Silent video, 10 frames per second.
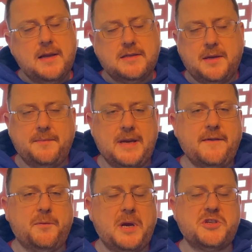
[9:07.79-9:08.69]
Some
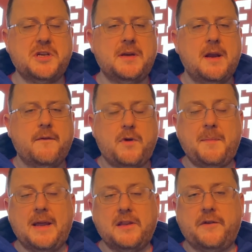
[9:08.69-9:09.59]
information
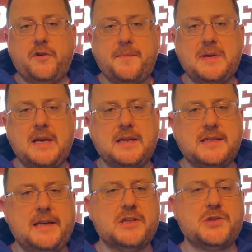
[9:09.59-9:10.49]
from Elliot Friedman in his
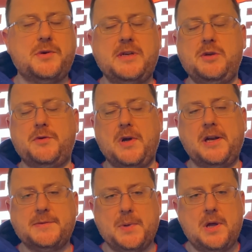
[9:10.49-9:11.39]
latest 32
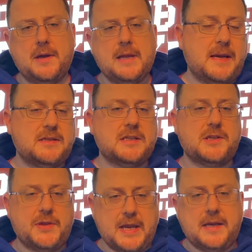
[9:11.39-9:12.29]
Thoughts blog makes us
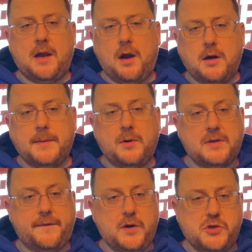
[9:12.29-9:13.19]
think hard about
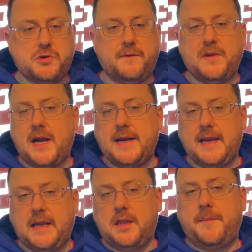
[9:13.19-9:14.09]
the future of Laine
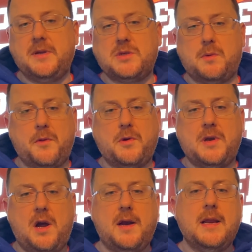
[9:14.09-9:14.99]
in Columbus and whether or
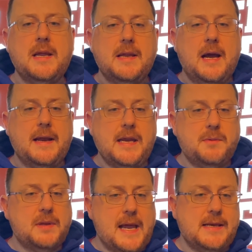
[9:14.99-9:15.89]
not he
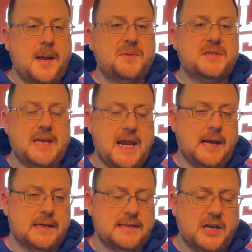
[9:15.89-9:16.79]
will end up
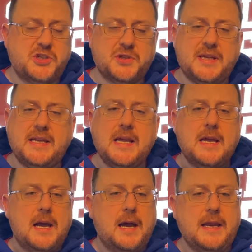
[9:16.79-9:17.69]
staying. Essentially,
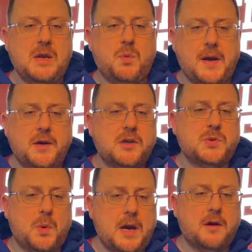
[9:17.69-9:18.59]
he wonders
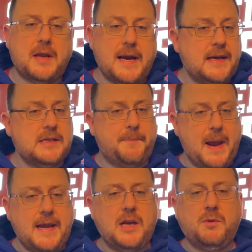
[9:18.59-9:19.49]
where Laine is a
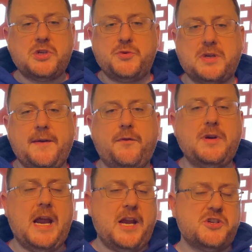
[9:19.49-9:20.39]
pending restricted
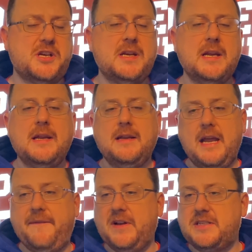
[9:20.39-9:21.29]
free agent,
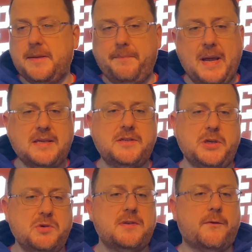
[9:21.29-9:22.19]
if it's the best
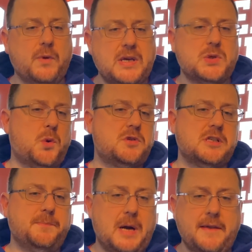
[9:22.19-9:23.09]
use of
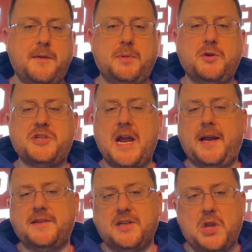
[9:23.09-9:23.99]
resources by the Blue
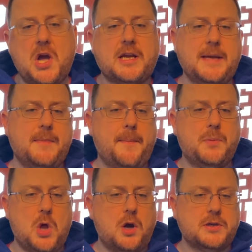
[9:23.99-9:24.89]
Jackets to lock him up
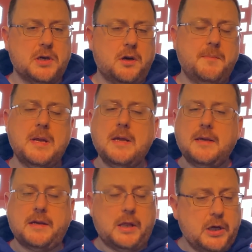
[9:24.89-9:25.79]
long term.
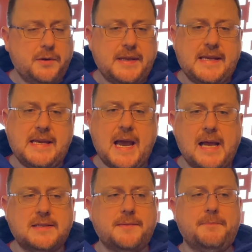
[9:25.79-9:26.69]
Clearly, he
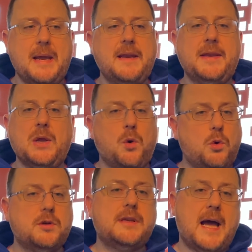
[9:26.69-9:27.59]
hasn't been the
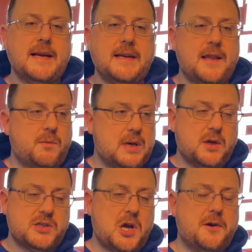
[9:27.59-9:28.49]
old Laine that we
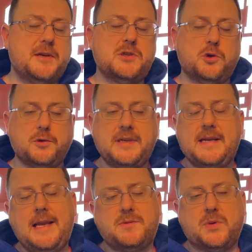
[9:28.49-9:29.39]
saw in his early
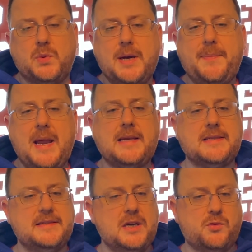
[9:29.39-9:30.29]
days with Winnipeg
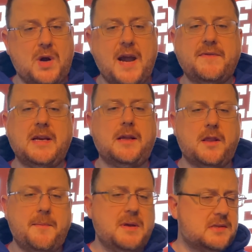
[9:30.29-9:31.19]
since he arrived in
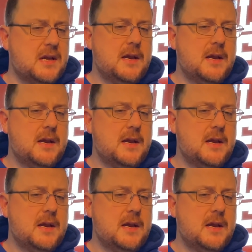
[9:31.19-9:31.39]
Columbus.